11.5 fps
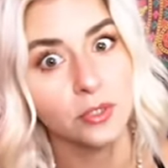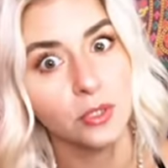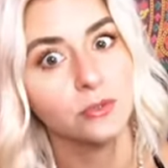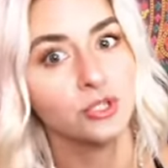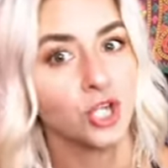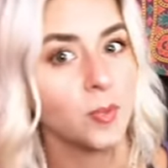
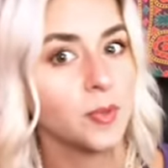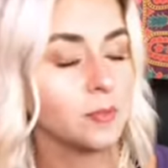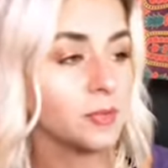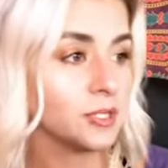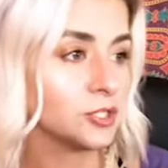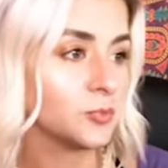go
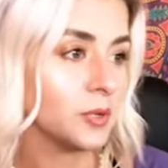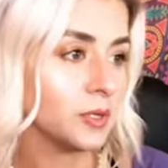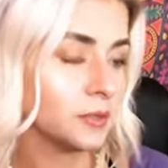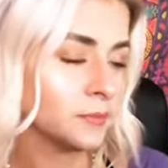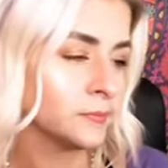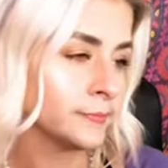shopping much,
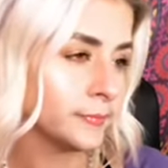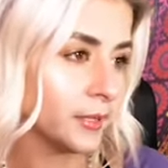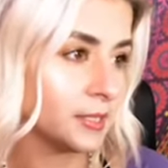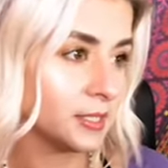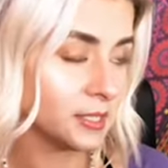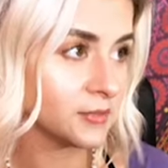but
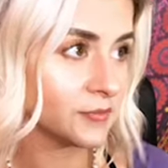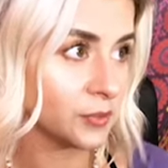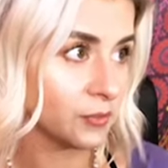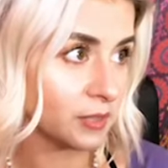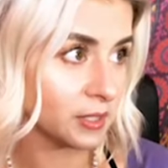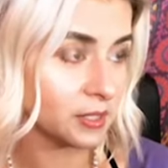I needed a
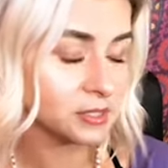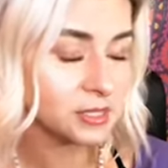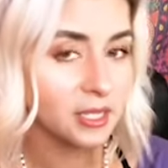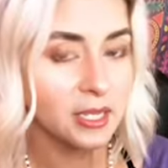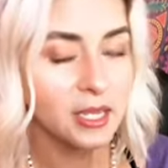few things.